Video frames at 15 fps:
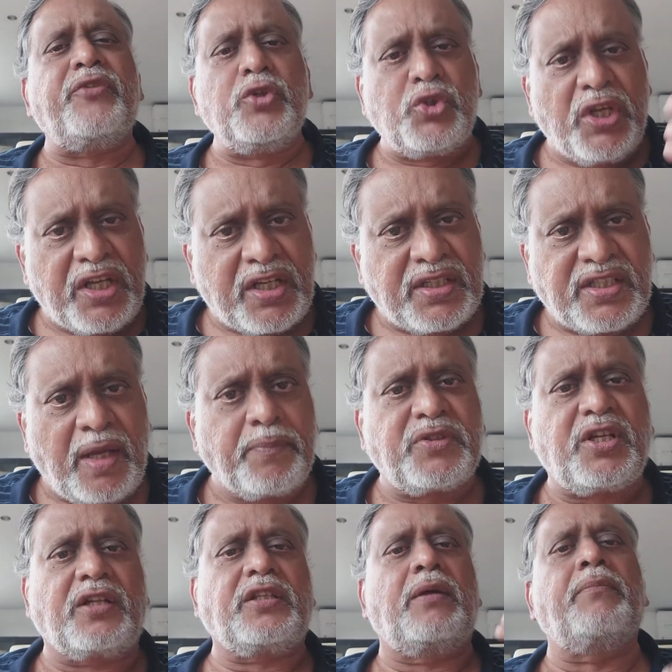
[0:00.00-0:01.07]
using
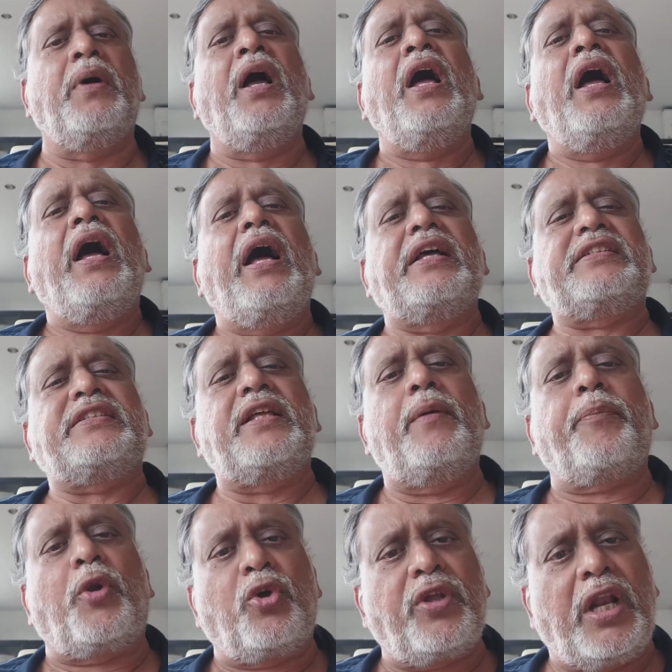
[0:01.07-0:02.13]
Sanskritam as the
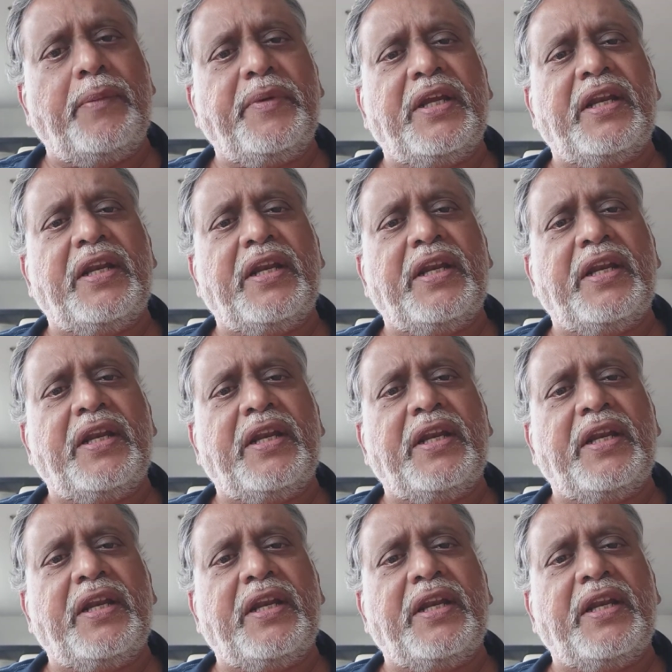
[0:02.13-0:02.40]
programming